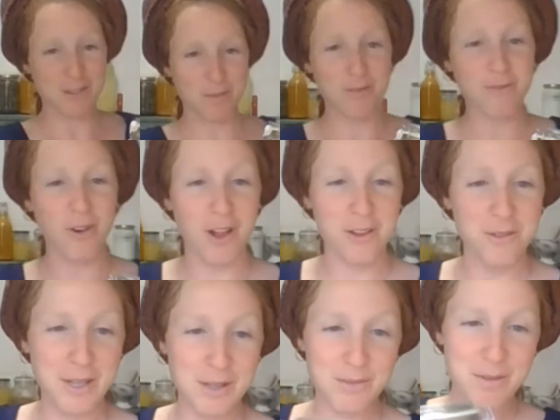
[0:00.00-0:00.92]
have been
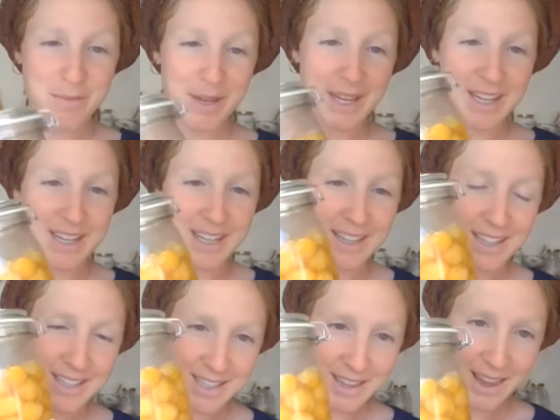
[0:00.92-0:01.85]
following, we made
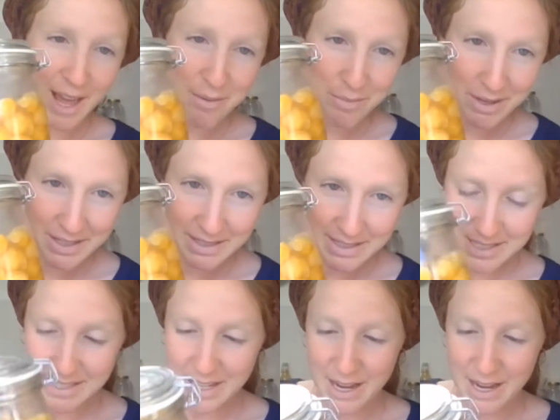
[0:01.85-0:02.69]
these lemons.